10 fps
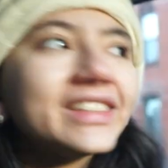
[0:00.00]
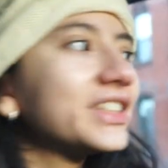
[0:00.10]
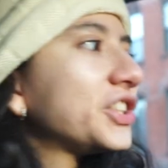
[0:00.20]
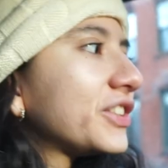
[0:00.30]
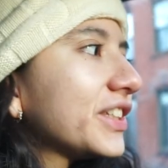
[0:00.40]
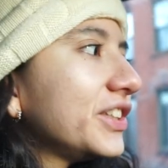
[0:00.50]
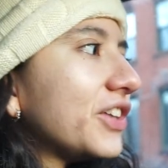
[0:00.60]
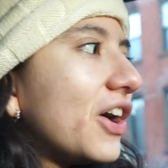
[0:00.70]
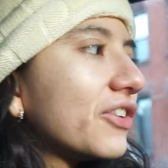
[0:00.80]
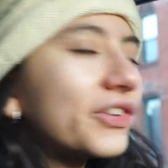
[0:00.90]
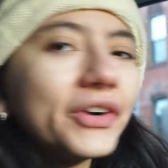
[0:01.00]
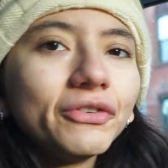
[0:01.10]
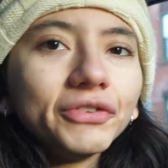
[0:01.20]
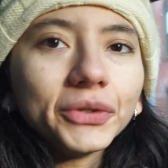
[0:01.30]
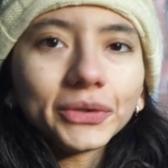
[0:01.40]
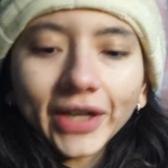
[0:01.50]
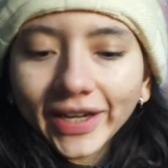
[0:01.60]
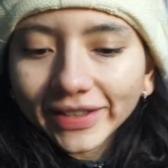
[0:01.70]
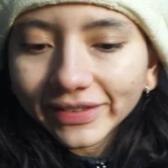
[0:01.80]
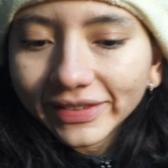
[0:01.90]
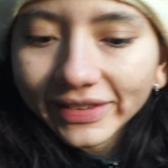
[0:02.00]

It's just like not real food and